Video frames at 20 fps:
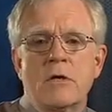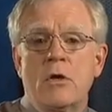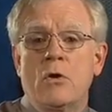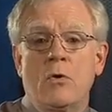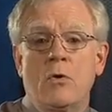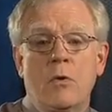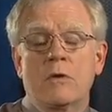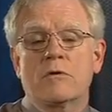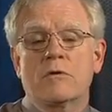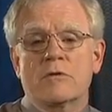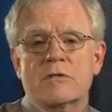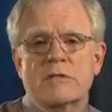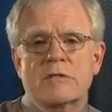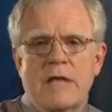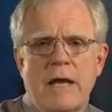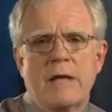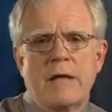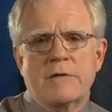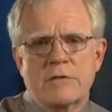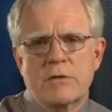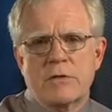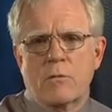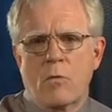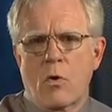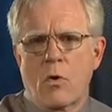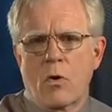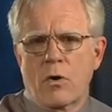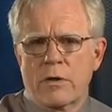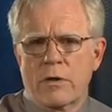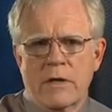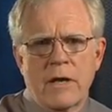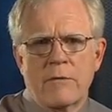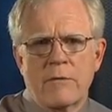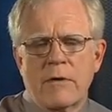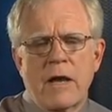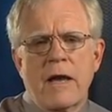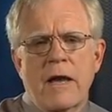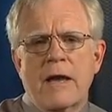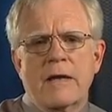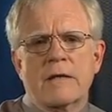who understands the war in
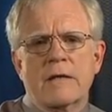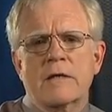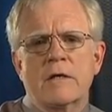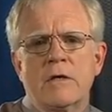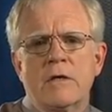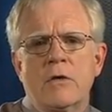Iraq,